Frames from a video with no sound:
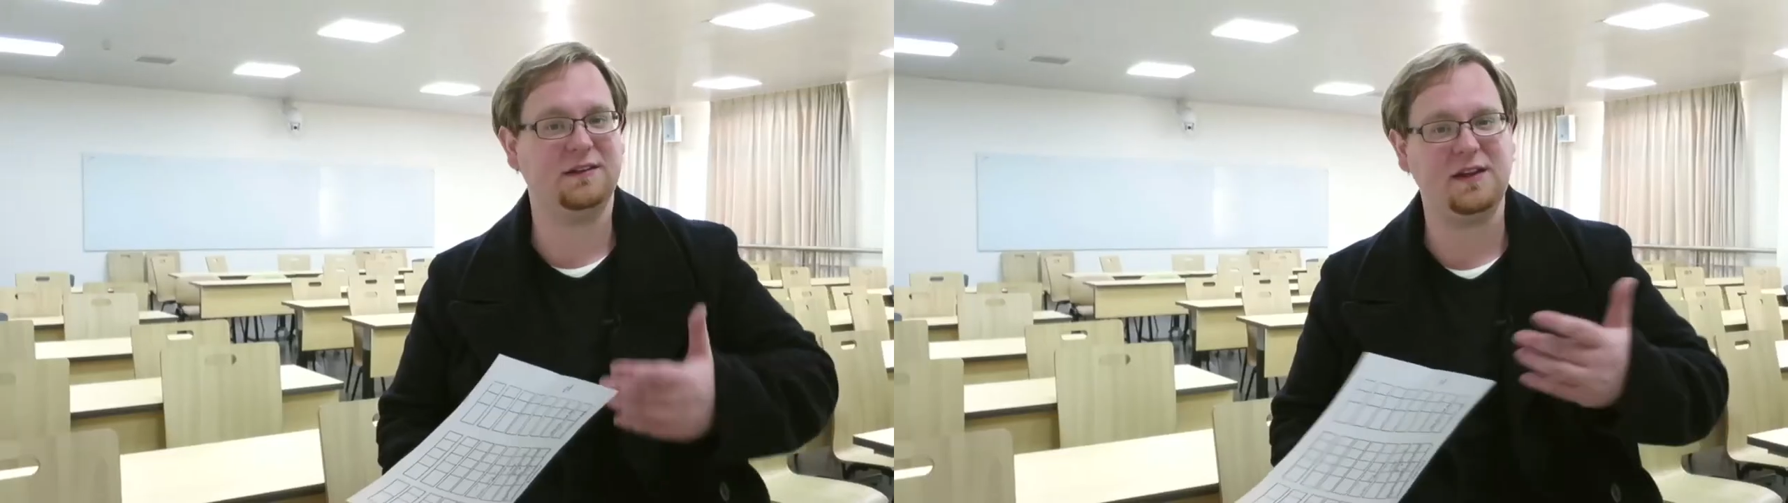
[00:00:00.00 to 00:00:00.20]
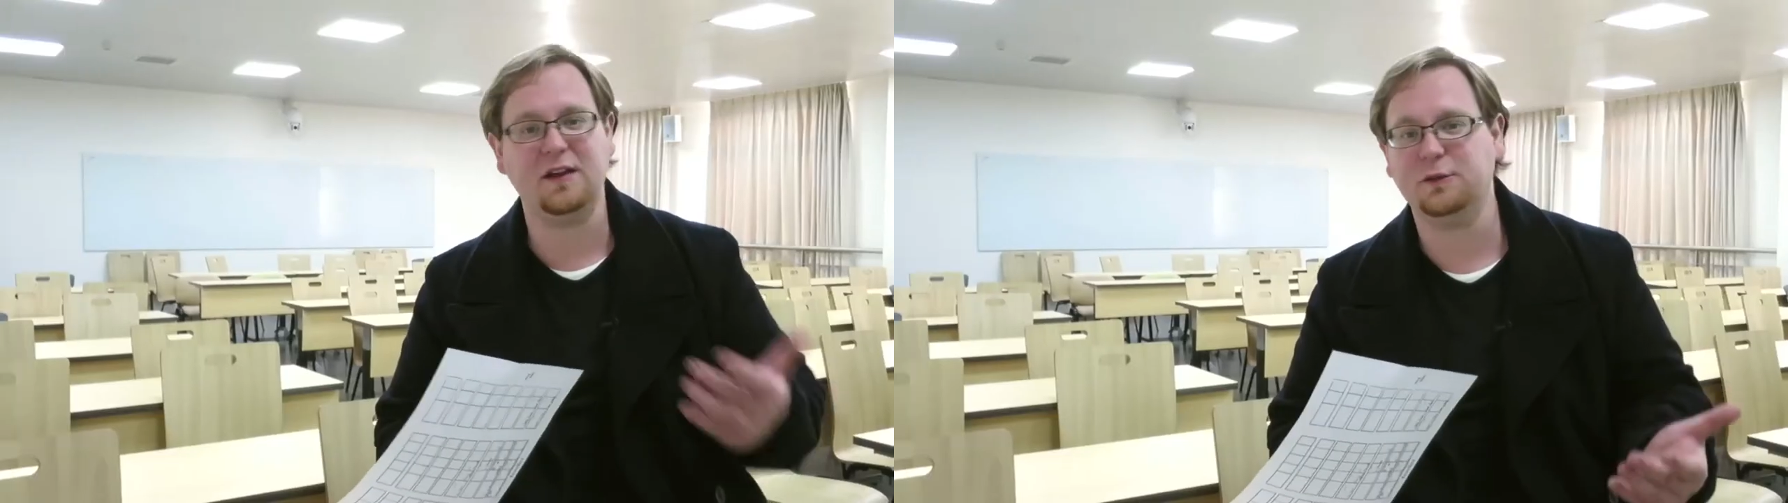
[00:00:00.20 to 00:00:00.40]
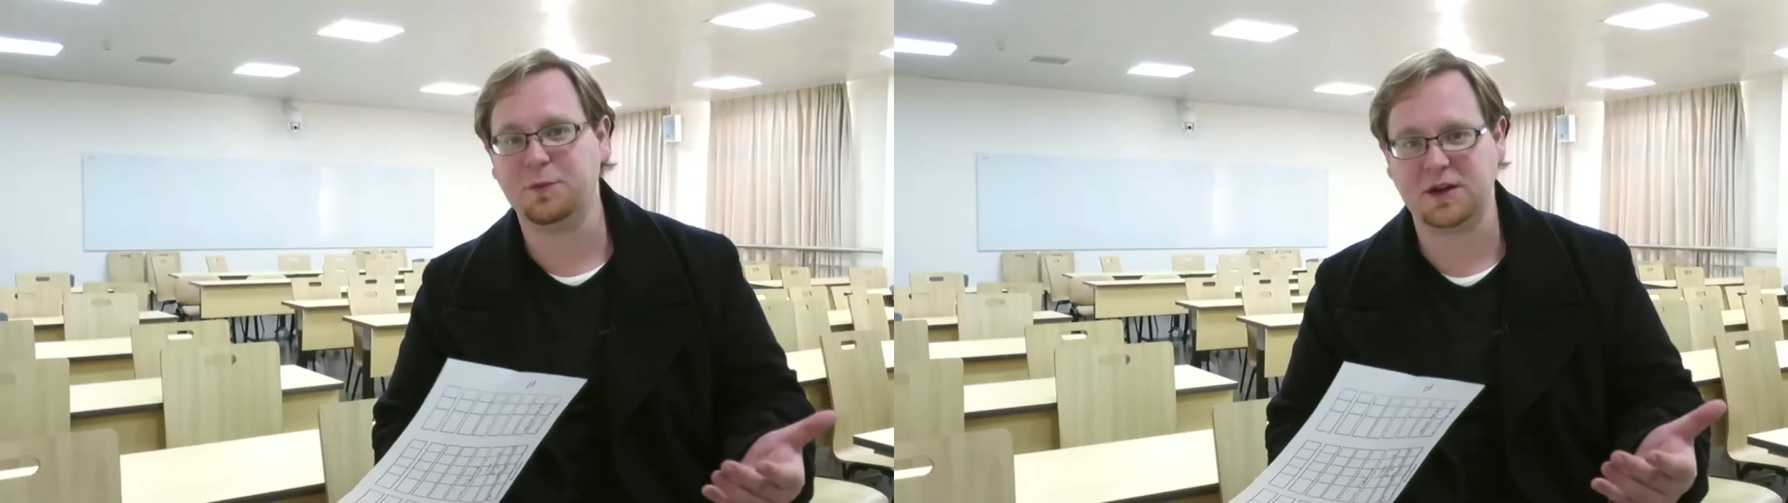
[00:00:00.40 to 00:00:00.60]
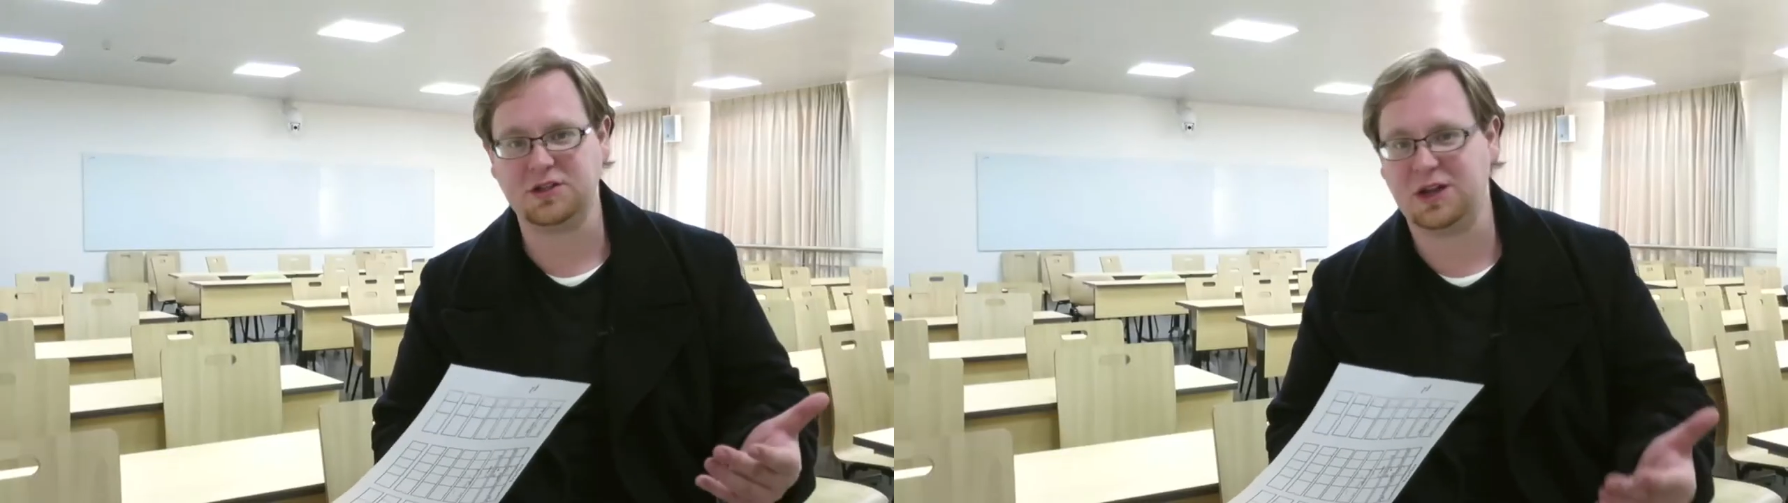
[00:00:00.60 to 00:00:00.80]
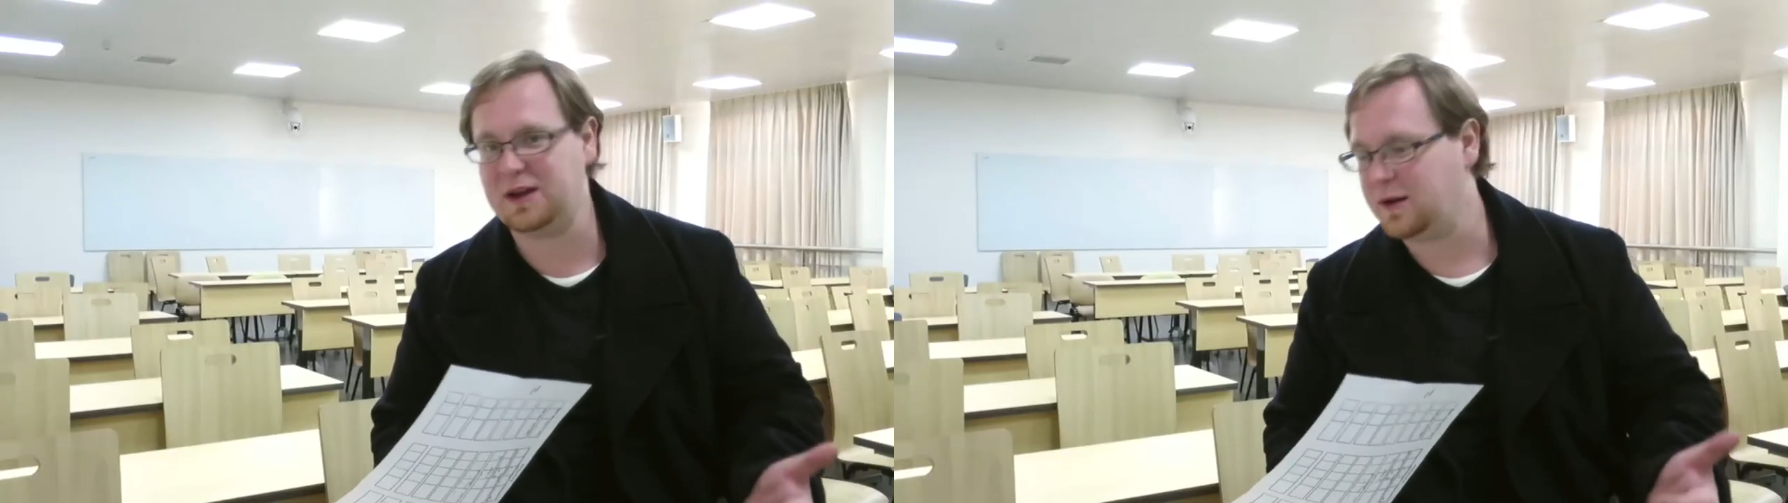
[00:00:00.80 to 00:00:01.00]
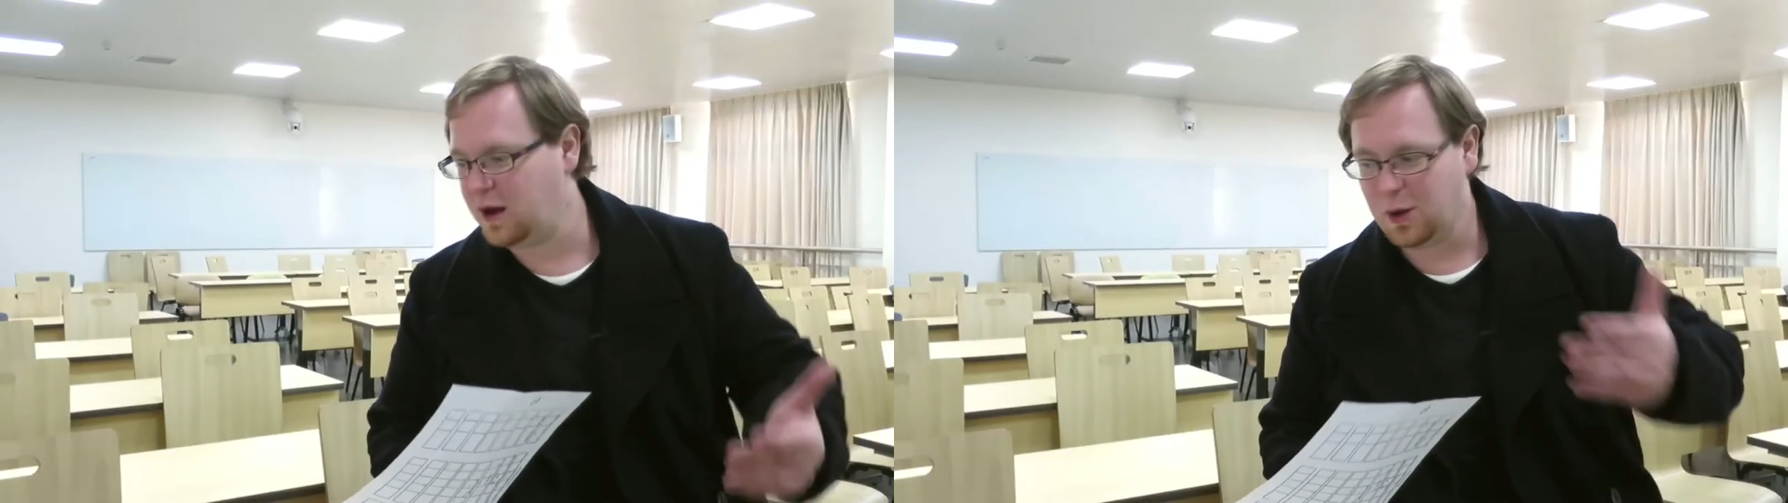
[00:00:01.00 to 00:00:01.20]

Excel spreadsheet